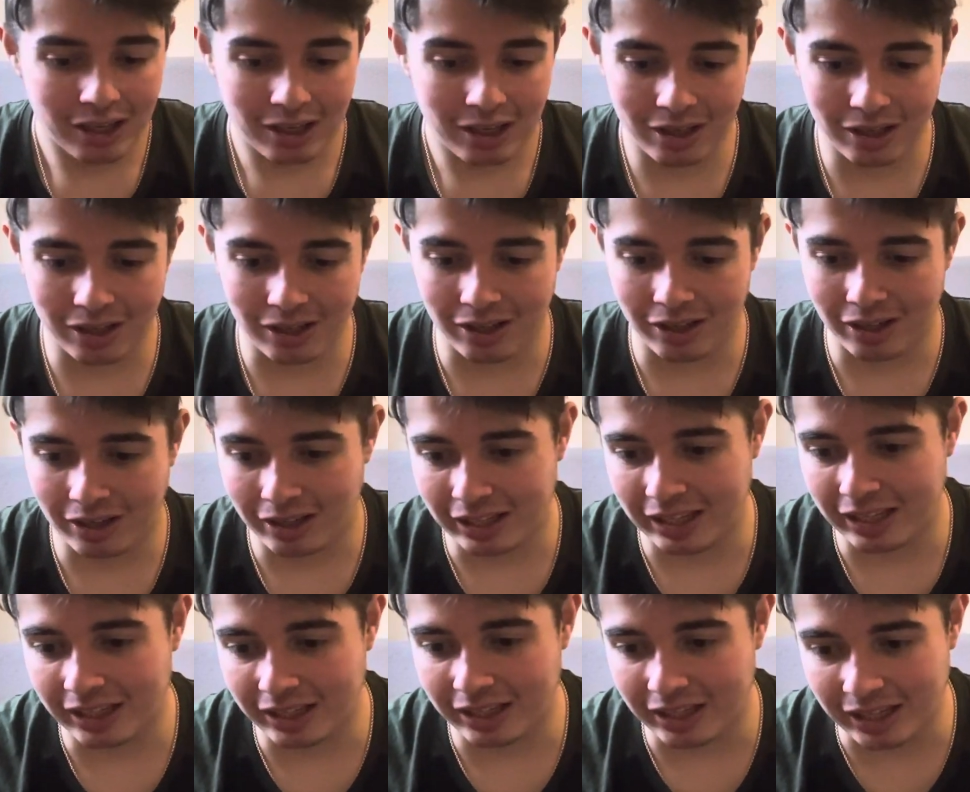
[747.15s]

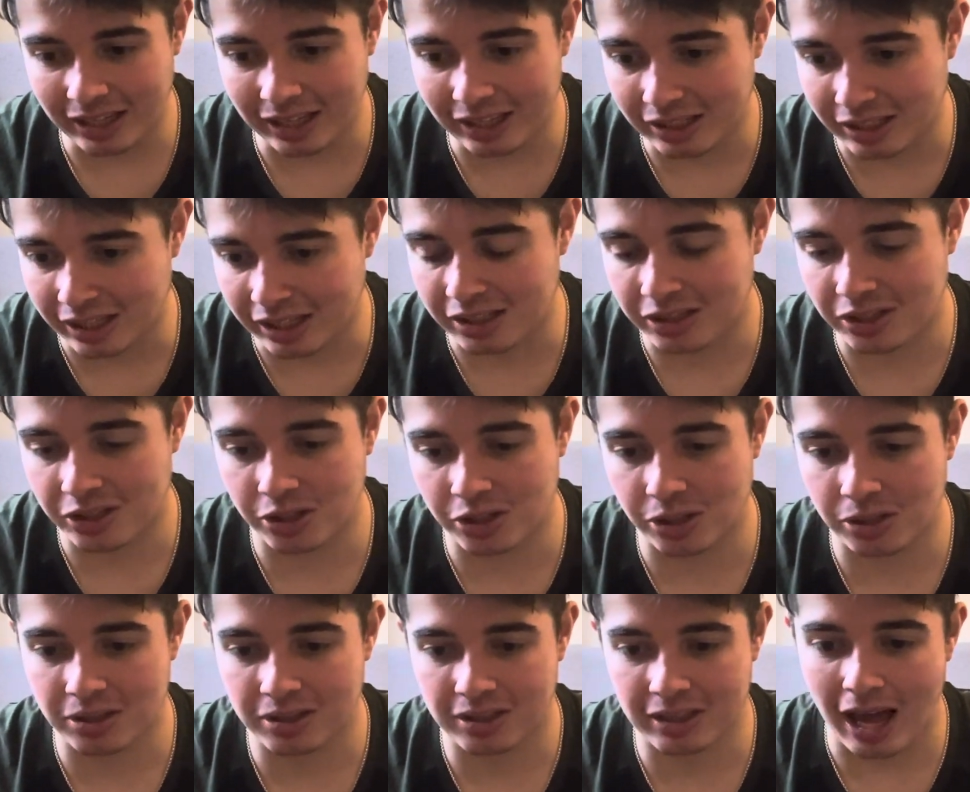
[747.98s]
It's
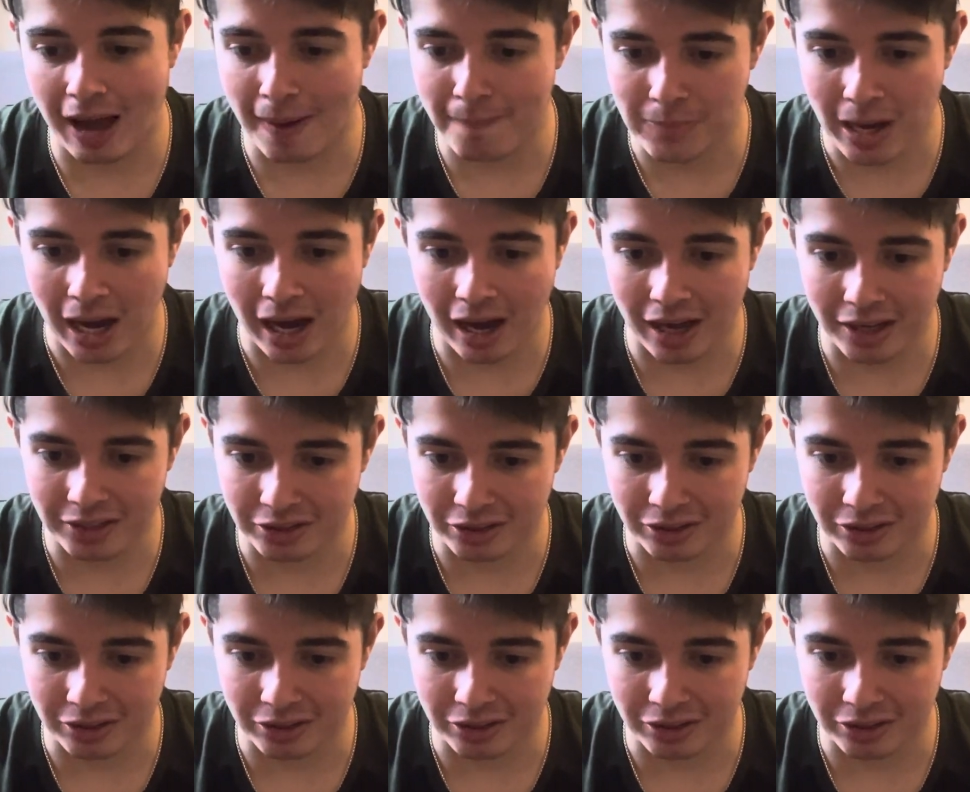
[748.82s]
just that bad.